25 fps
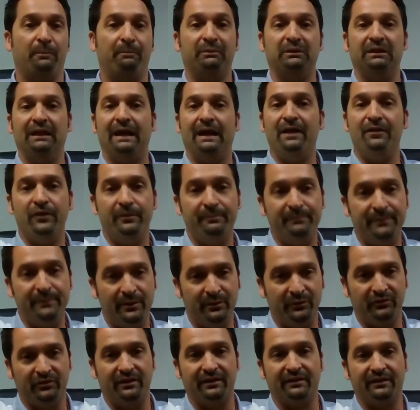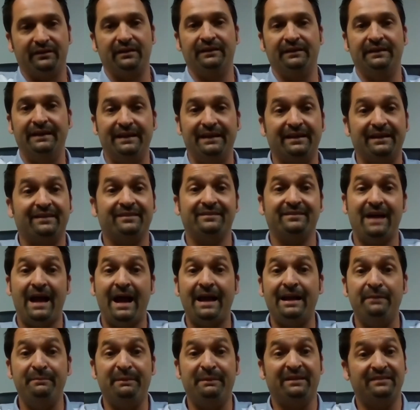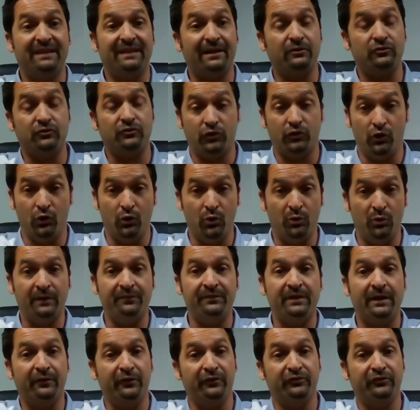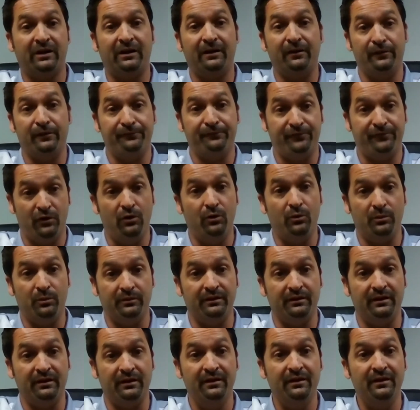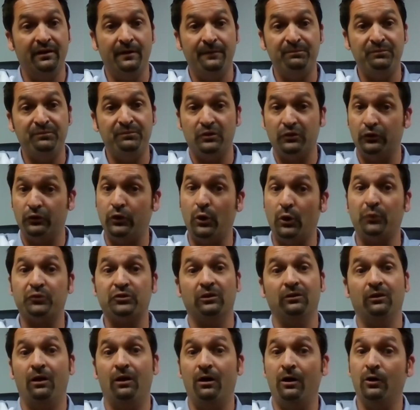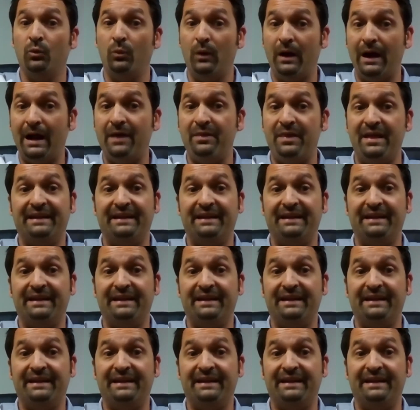Play the music, get excited, because that tone on the other side of the phone goes a long way.